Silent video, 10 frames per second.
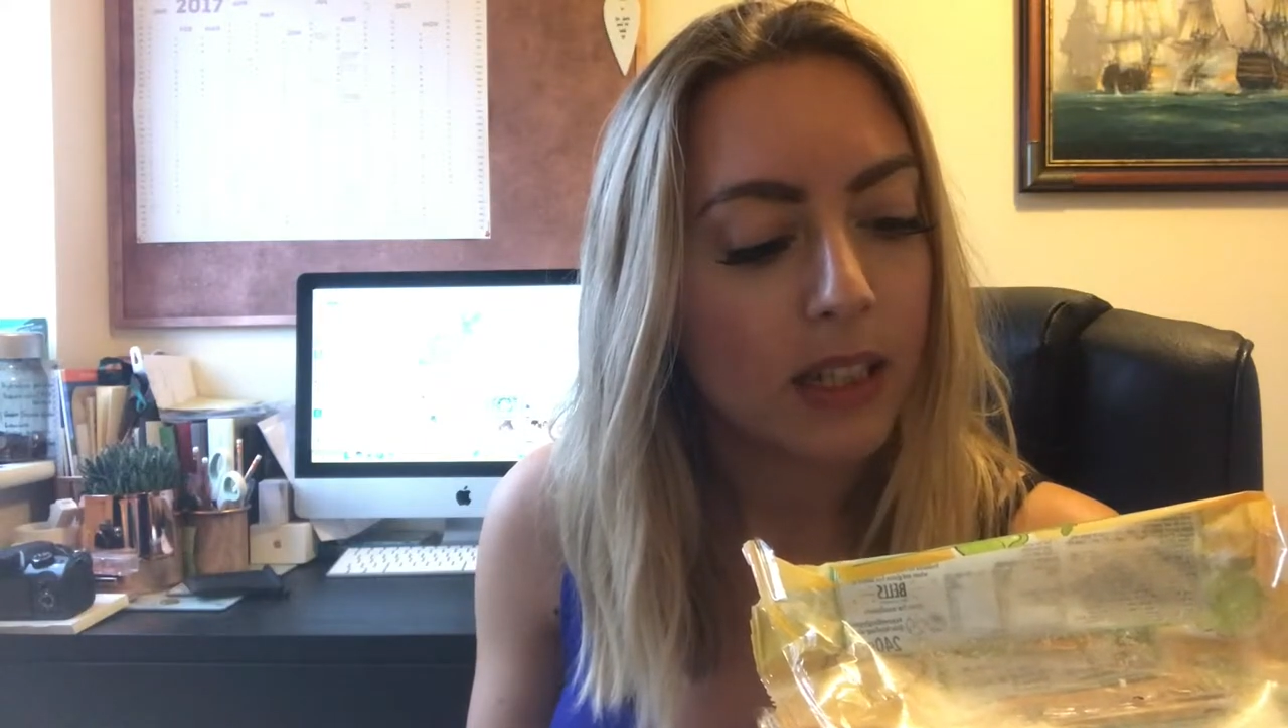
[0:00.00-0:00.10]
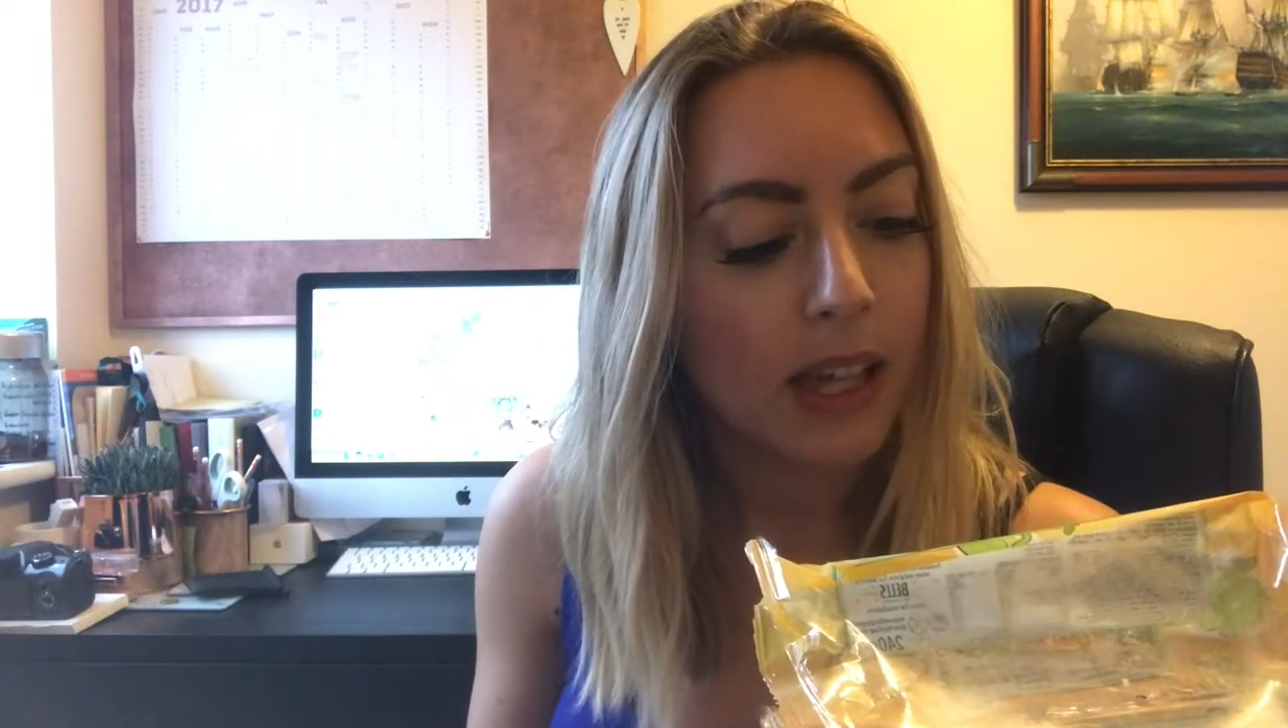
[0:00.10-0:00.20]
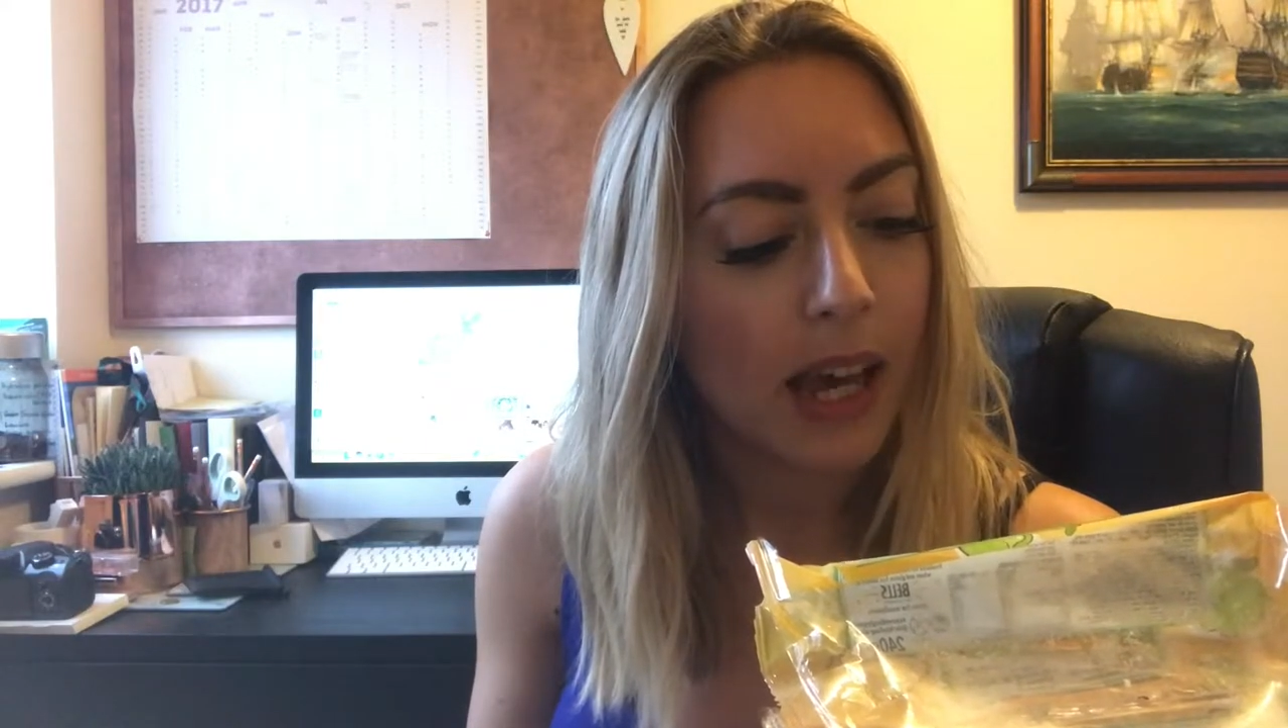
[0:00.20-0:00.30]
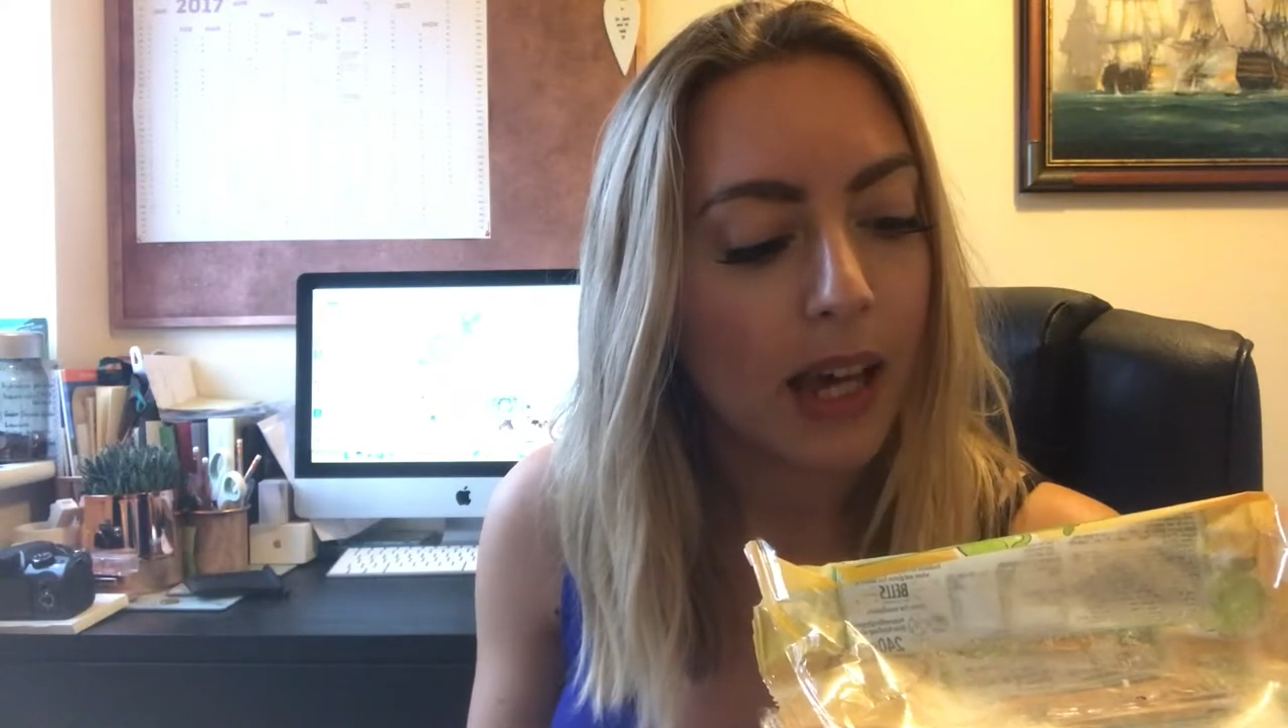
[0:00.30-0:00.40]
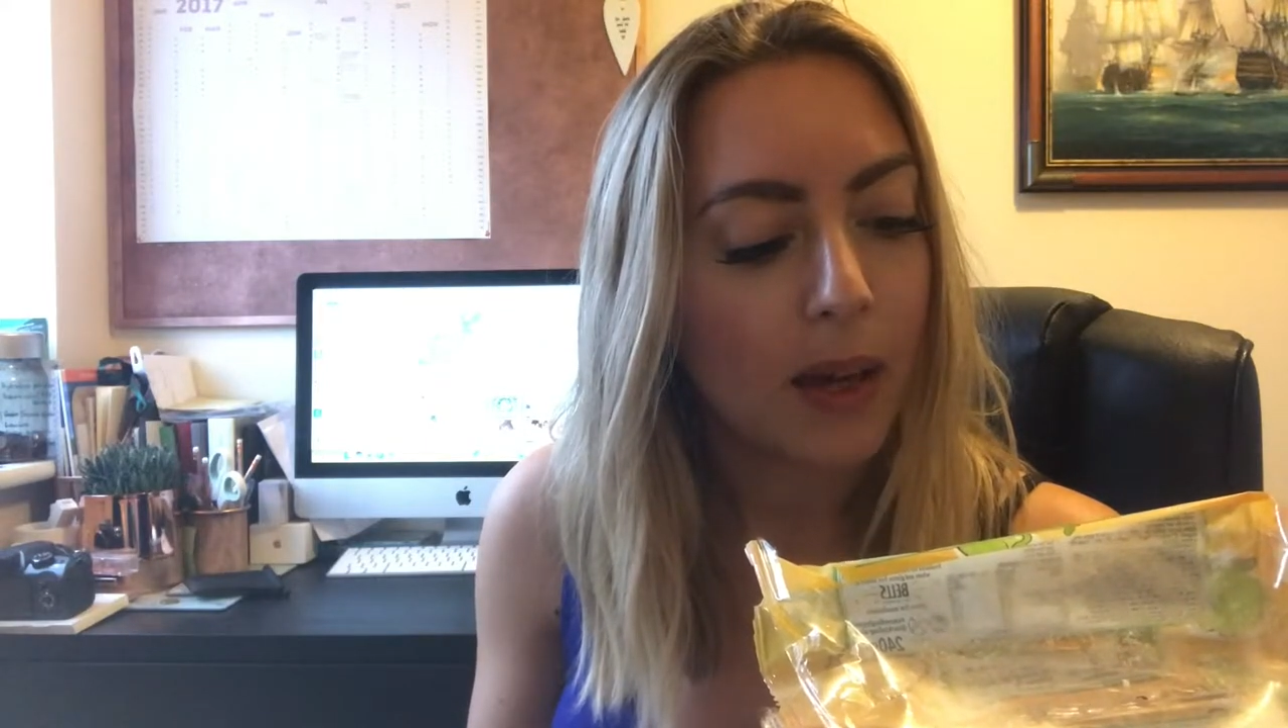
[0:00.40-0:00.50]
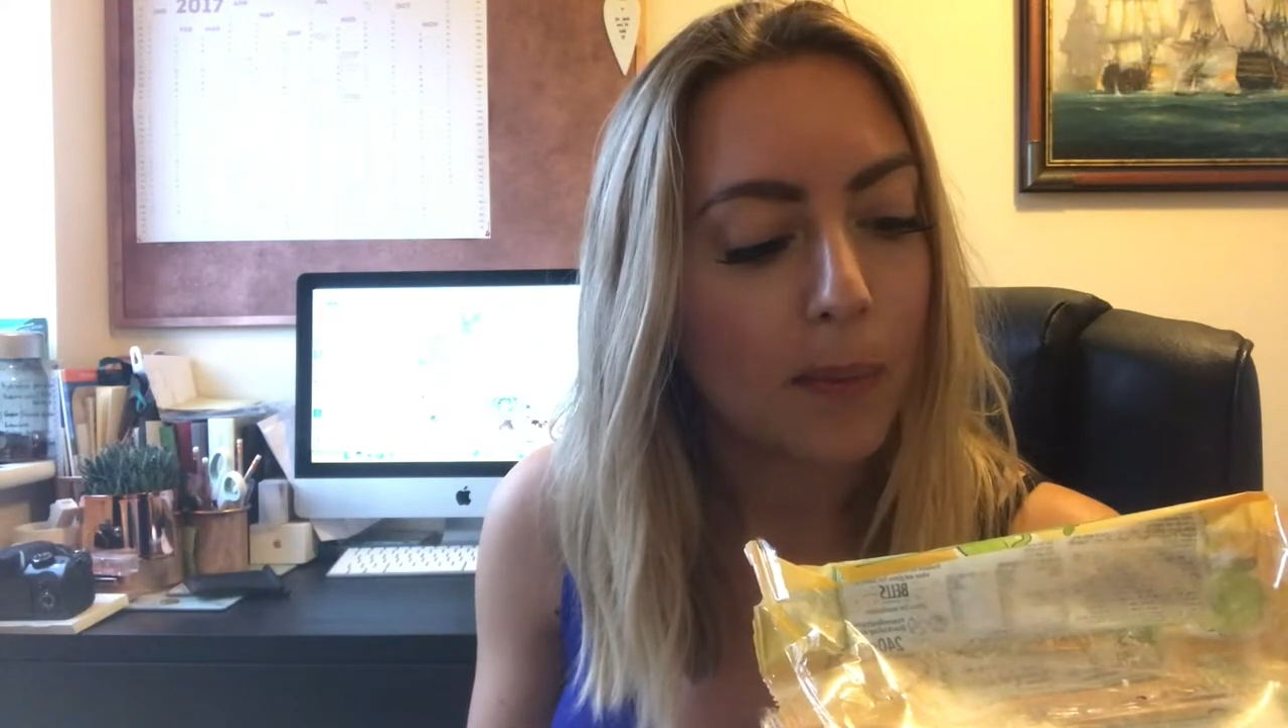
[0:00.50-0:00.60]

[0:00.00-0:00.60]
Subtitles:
they're